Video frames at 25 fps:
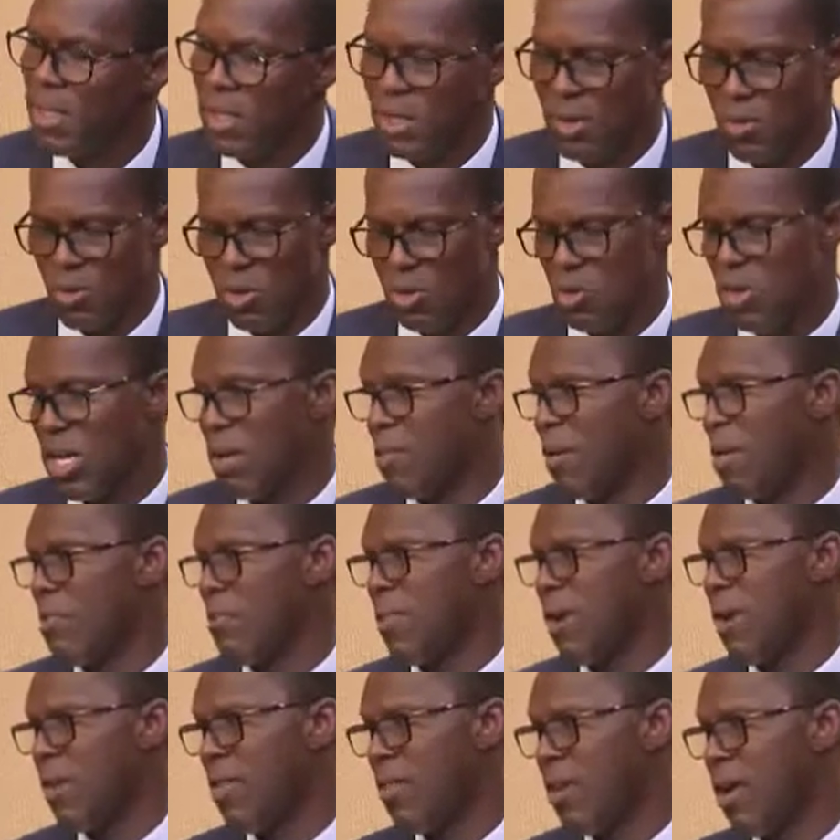What do I mean
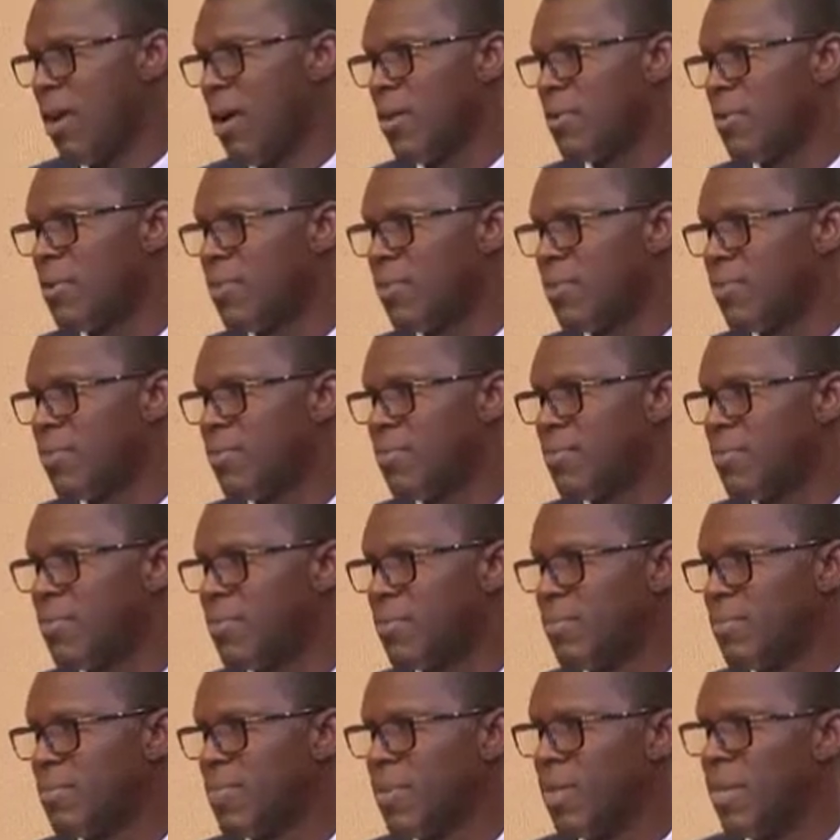by that?
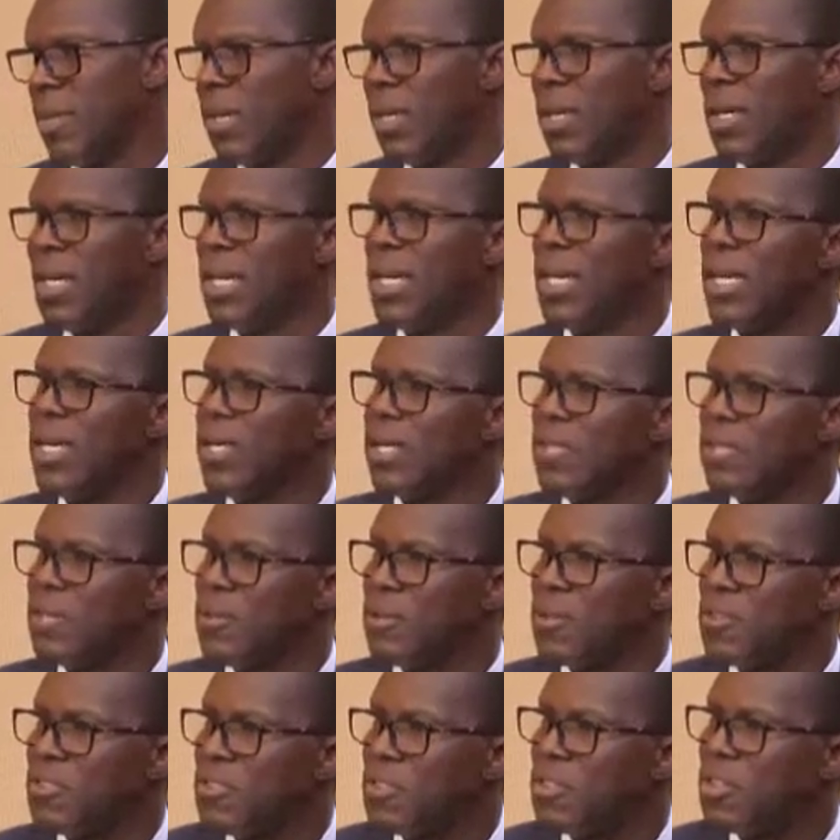It
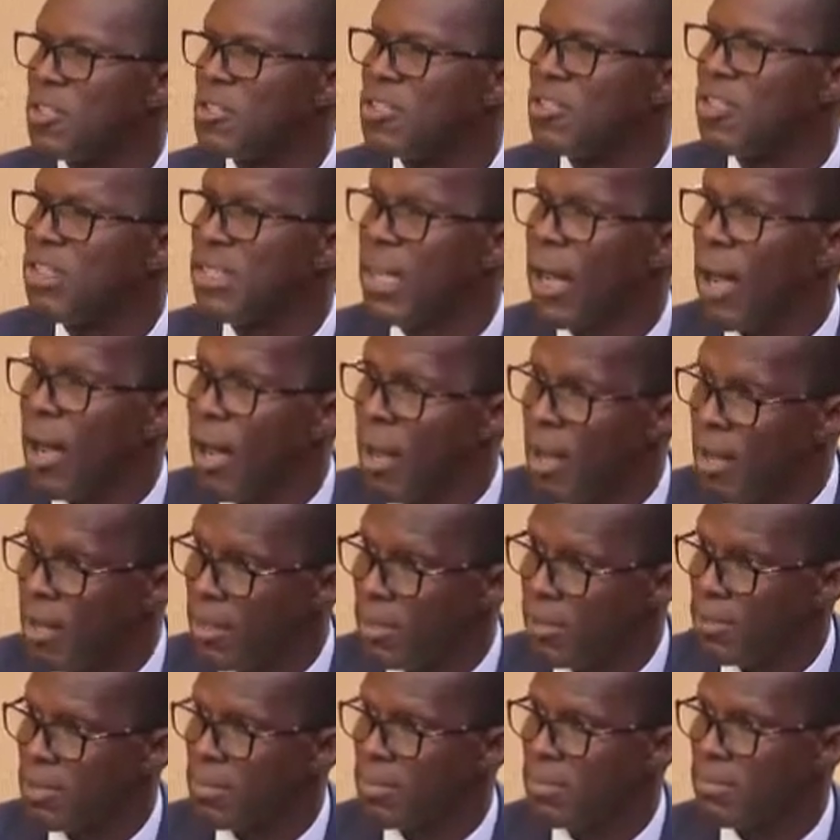does not die.
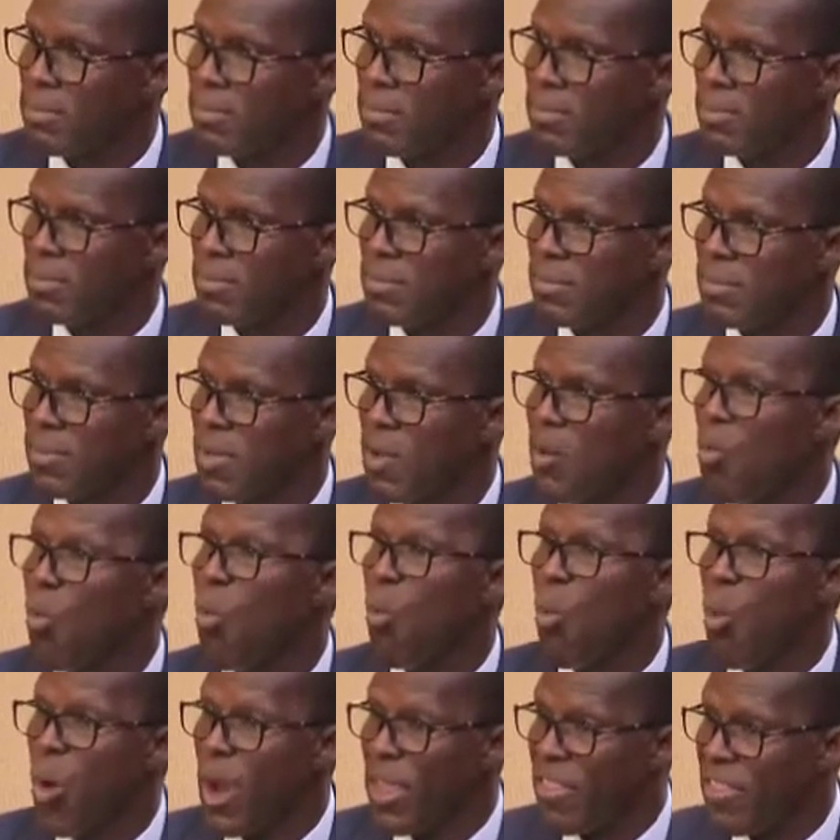
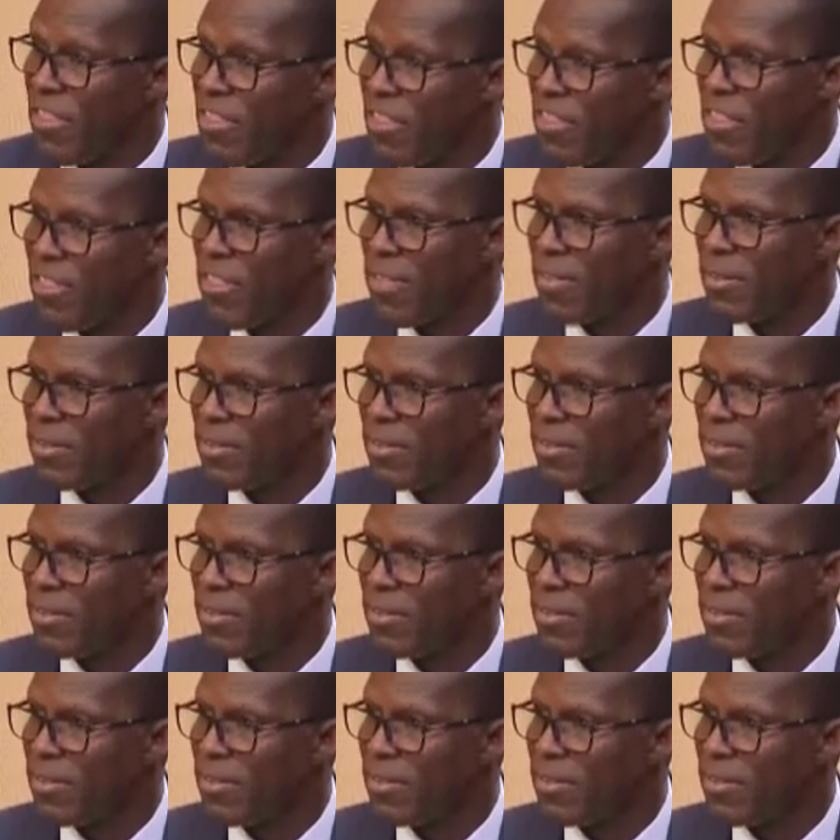with